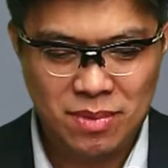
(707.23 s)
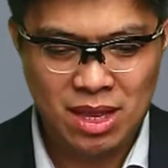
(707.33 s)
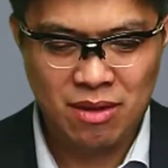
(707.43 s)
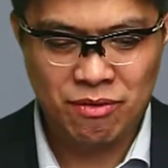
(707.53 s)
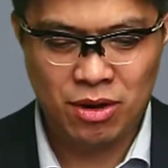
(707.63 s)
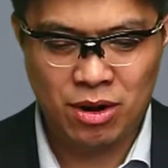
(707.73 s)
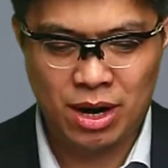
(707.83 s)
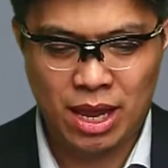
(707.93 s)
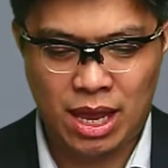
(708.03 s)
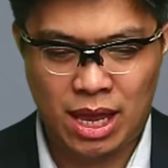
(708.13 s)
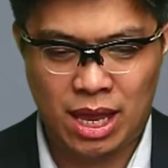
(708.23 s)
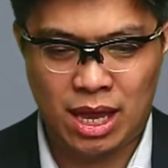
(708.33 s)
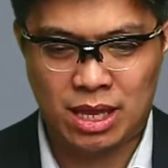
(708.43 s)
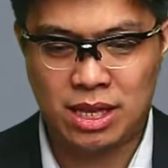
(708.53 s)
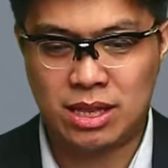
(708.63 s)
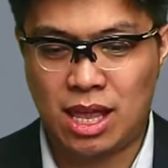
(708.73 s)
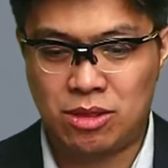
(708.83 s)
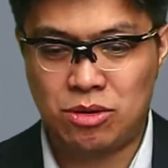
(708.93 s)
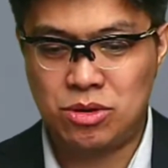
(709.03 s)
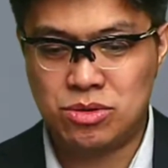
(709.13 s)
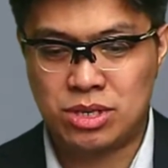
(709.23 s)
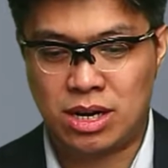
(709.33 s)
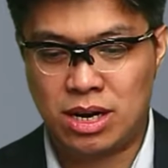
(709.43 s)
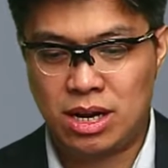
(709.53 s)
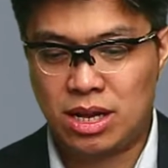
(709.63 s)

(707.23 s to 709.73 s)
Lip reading: if you're a Nintendo user,